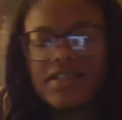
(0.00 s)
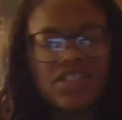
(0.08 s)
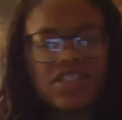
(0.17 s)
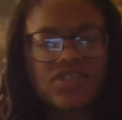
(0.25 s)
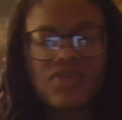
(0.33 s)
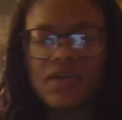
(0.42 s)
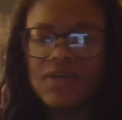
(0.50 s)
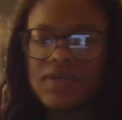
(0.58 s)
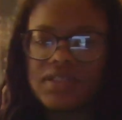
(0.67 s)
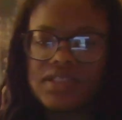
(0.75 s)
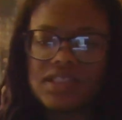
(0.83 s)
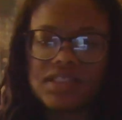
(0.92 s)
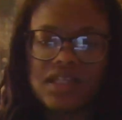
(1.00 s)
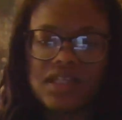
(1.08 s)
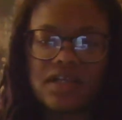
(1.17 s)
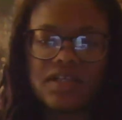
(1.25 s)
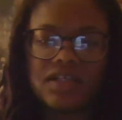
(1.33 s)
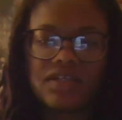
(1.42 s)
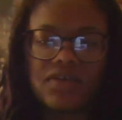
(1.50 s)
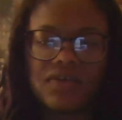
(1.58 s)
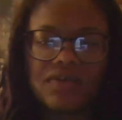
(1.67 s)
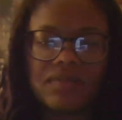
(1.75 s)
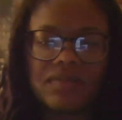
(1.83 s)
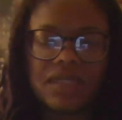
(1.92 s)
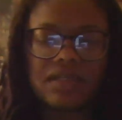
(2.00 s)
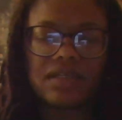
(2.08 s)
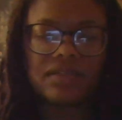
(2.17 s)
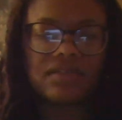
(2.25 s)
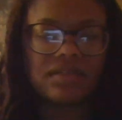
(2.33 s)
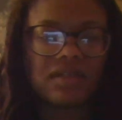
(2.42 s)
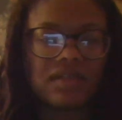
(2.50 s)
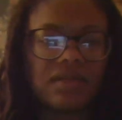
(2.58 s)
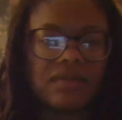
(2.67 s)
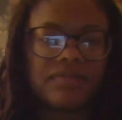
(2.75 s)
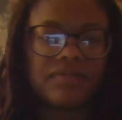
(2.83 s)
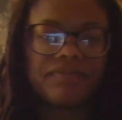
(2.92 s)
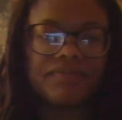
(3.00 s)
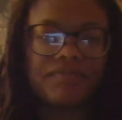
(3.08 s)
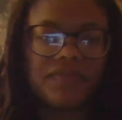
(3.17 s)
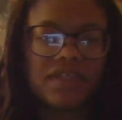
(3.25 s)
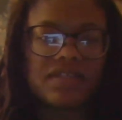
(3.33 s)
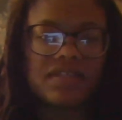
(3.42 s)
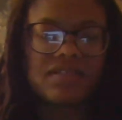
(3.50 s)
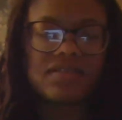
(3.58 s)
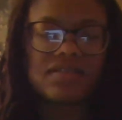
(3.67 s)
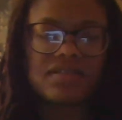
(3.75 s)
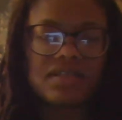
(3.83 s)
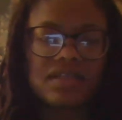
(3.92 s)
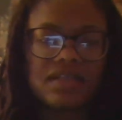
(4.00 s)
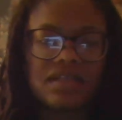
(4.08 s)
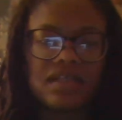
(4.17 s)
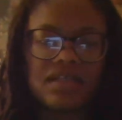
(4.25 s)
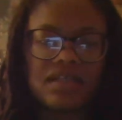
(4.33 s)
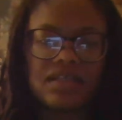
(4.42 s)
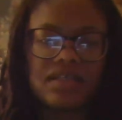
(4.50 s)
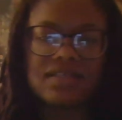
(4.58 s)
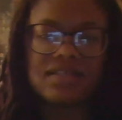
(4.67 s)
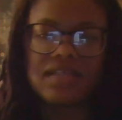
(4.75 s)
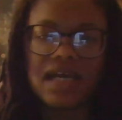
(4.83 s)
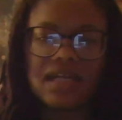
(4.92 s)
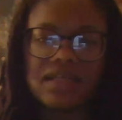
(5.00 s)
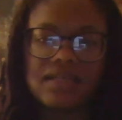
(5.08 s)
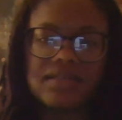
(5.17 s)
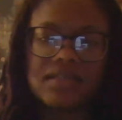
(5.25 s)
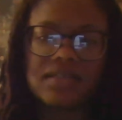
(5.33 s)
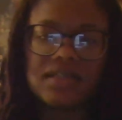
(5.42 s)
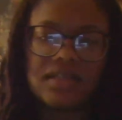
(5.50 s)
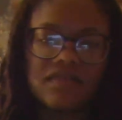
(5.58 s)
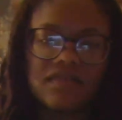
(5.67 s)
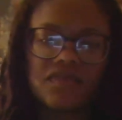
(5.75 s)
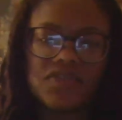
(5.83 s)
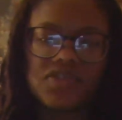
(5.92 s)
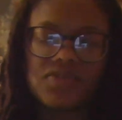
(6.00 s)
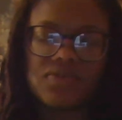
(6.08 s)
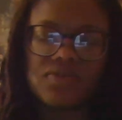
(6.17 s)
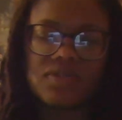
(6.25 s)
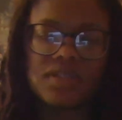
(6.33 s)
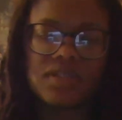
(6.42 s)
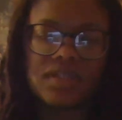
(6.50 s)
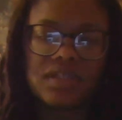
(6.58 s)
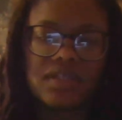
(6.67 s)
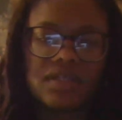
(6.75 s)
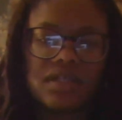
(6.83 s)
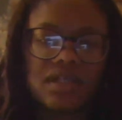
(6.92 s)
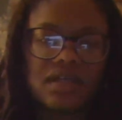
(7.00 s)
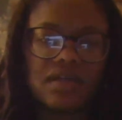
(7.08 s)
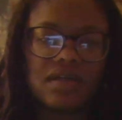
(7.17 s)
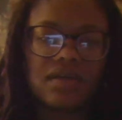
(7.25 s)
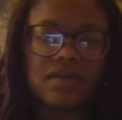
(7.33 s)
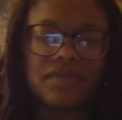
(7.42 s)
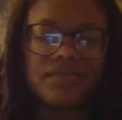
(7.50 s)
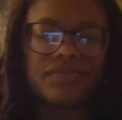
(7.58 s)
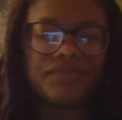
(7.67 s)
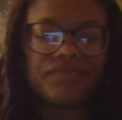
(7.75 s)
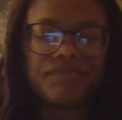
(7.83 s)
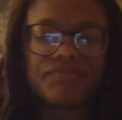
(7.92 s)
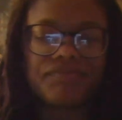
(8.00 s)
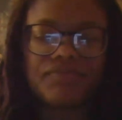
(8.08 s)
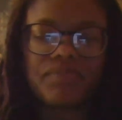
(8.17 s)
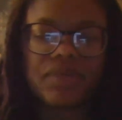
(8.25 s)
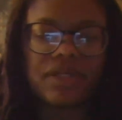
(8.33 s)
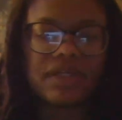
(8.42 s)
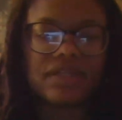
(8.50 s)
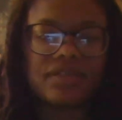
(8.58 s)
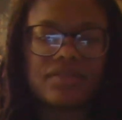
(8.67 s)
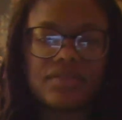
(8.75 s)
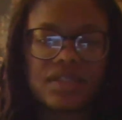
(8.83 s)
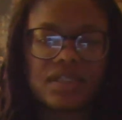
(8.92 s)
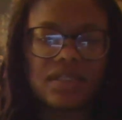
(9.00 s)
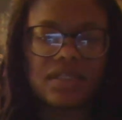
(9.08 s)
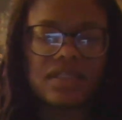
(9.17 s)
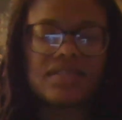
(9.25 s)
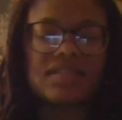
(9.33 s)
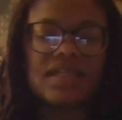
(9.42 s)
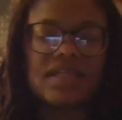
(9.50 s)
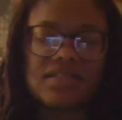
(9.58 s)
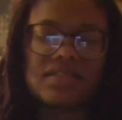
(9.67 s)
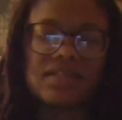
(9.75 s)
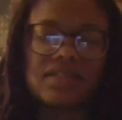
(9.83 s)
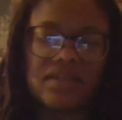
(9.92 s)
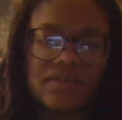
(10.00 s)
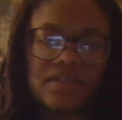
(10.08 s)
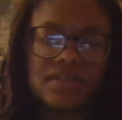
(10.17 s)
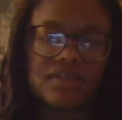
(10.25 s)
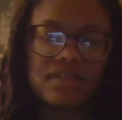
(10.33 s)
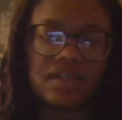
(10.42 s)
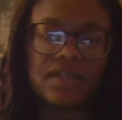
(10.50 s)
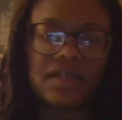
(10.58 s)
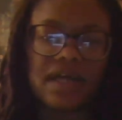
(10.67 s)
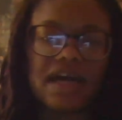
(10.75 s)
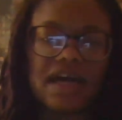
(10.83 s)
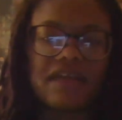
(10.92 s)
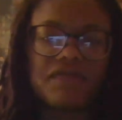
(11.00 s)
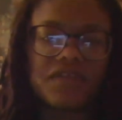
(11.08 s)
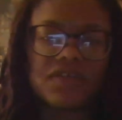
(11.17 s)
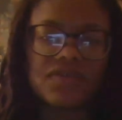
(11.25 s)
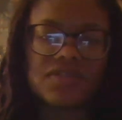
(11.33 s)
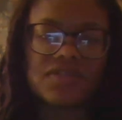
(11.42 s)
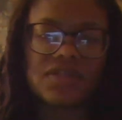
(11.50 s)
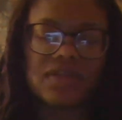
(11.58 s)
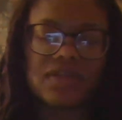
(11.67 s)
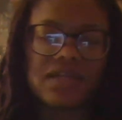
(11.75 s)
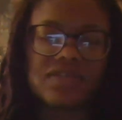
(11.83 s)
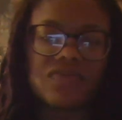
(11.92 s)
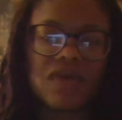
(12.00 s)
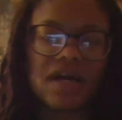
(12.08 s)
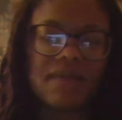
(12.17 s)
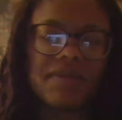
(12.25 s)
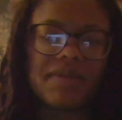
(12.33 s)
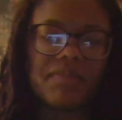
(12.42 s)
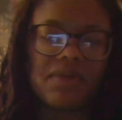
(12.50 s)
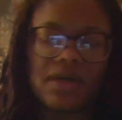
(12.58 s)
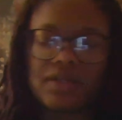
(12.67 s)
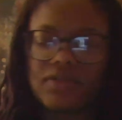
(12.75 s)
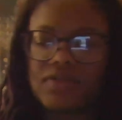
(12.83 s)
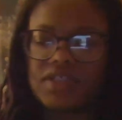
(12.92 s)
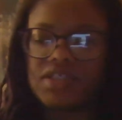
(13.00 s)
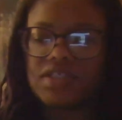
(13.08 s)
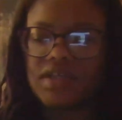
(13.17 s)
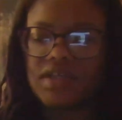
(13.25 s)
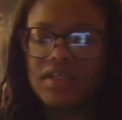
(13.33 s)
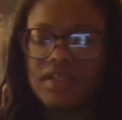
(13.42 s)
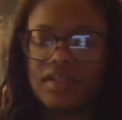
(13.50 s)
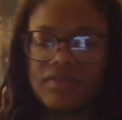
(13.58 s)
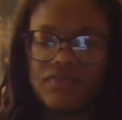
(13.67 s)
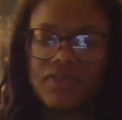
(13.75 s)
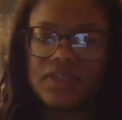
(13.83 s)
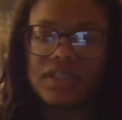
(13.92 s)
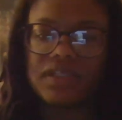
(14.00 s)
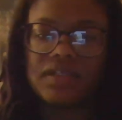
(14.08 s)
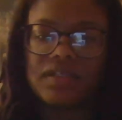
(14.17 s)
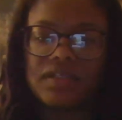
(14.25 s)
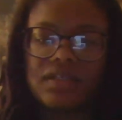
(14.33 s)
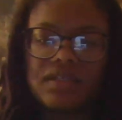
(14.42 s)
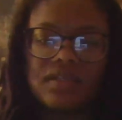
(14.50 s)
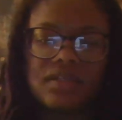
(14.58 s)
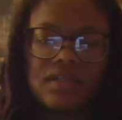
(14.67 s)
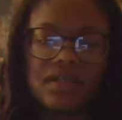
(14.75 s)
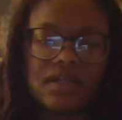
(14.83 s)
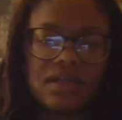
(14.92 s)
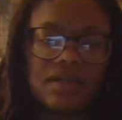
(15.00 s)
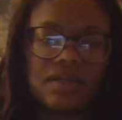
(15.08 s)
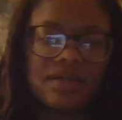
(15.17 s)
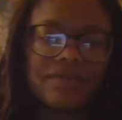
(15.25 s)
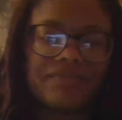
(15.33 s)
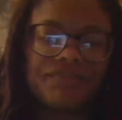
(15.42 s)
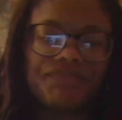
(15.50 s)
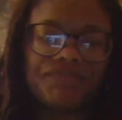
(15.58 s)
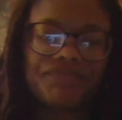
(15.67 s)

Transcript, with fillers: just growing, just learning and growing, man. Um, it's it, it it's not easy for sure, um, but it, it's necessary. Uh, I feel so. That's why I'm embarking on this journey, really. Um,